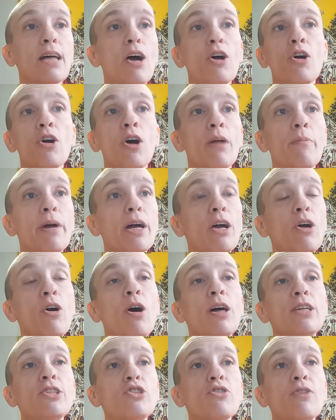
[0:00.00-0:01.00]
a karmic
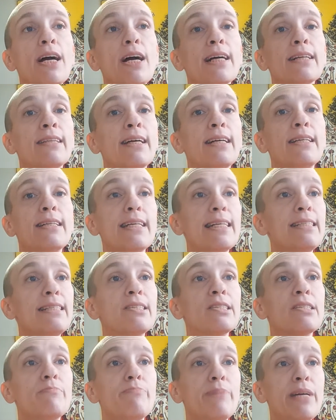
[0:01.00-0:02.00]
contract that needs
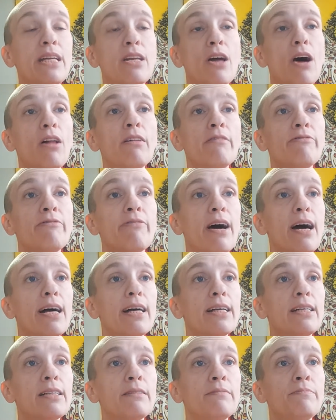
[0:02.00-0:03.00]
to be
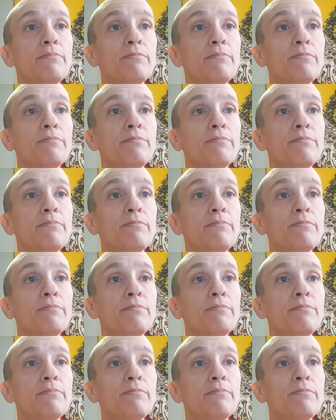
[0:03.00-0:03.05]
nullified.